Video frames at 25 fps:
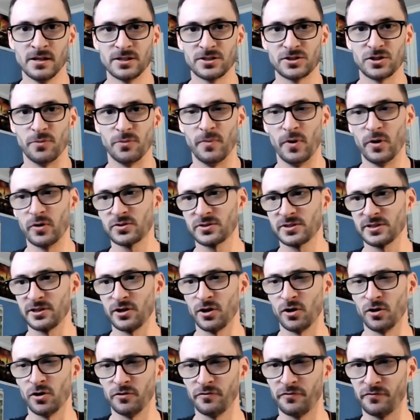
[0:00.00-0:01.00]
So mostly
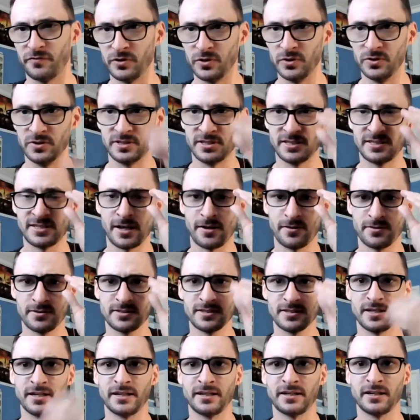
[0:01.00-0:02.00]
whole foods. It sounds
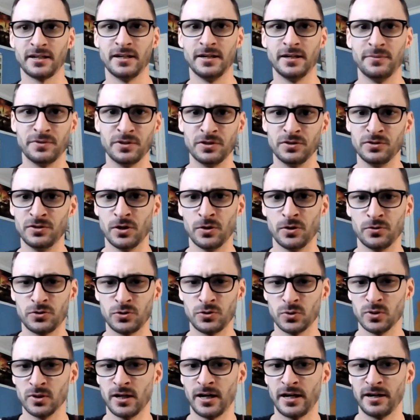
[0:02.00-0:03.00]
like you don't
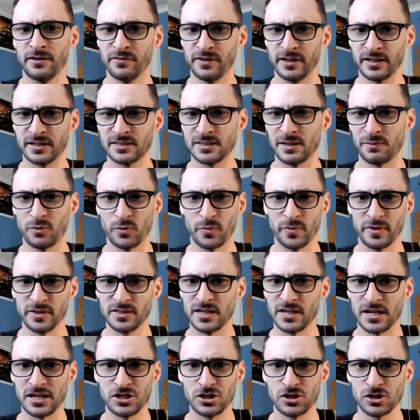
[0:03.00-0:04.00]
do a lot of like
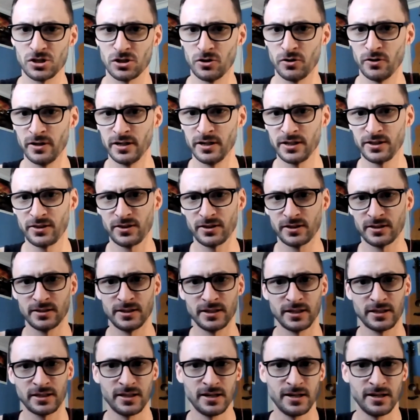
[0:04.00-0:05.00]
supplementation or anything
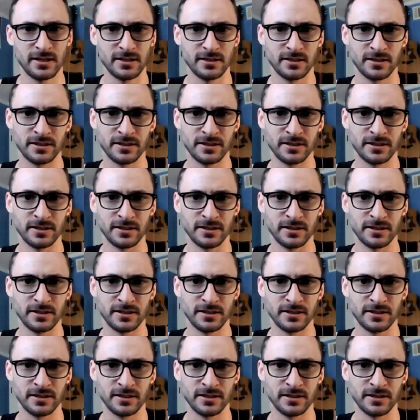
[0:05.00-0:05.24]
like that.